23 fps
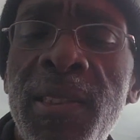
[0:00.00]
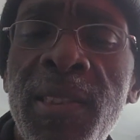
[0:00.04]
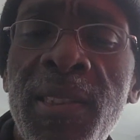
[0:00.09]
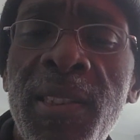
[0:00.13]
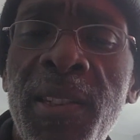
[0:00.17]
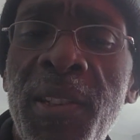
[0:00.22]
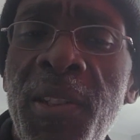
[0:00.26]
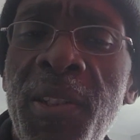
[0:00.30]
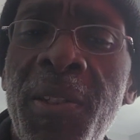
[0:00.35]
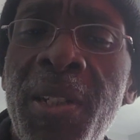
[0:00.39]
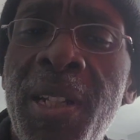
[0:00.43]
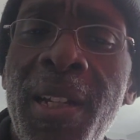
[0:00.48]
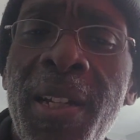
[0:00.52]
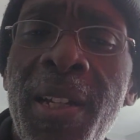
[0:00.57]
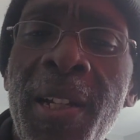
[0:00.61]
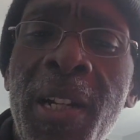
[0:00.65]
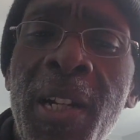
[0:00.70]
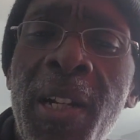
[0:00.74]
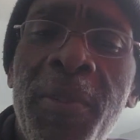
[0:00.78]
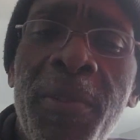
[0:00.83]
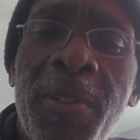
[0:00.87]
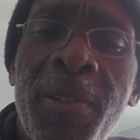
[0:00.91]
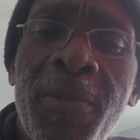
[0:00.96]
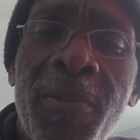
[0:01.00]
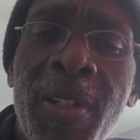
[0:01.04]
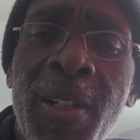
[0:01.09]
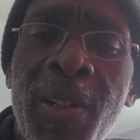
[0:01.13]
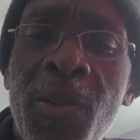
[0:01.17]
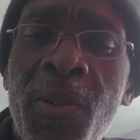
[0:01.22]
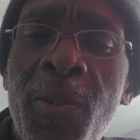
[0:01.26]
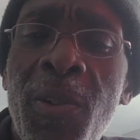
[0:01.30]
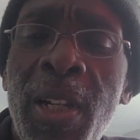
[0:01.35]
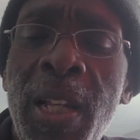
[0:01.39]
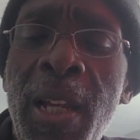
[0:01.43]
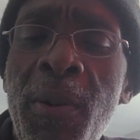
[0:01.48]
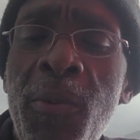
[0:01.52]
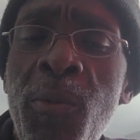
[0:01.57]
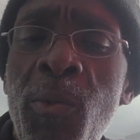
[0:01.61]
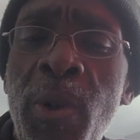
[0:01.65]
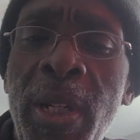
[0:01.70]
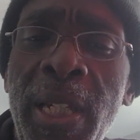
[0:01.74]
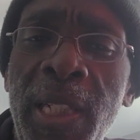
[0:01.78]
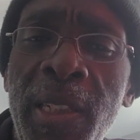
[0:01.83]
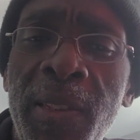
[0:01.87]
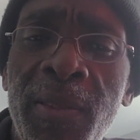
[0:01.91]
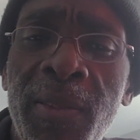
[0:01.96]
because you're not carrying around all that
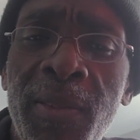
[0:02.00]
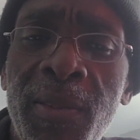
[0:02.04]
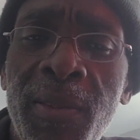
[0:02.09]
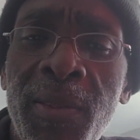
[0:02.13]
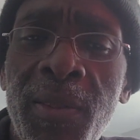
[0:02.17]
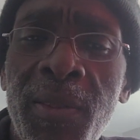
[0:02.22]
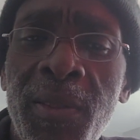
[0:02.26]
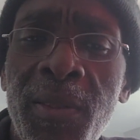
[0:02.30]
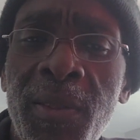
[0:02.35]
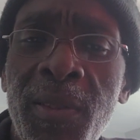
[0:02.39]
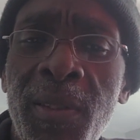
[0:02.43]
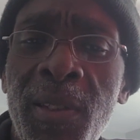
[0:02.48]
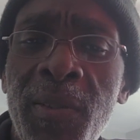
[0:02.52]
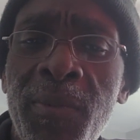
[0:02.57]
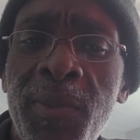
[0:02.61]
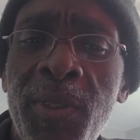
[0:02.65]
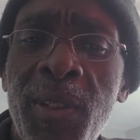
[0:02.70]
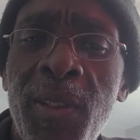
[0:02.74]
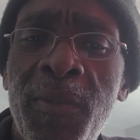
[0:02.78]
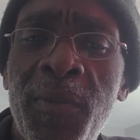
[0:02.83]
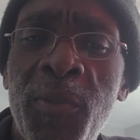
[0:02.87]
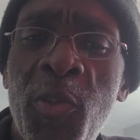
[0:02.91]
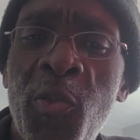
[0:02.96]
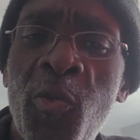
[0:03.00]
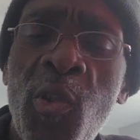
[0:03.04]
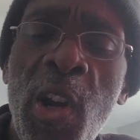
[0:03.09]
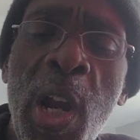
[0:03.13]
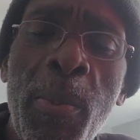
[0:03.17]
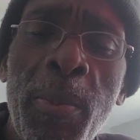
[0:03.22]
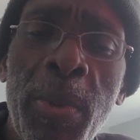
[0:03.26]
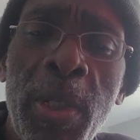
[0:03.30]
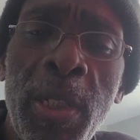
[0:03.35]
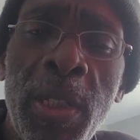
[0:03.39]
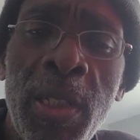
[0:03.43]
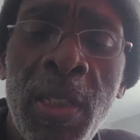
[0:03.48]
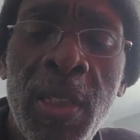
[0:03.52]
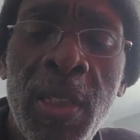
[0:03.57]
weight of trauma.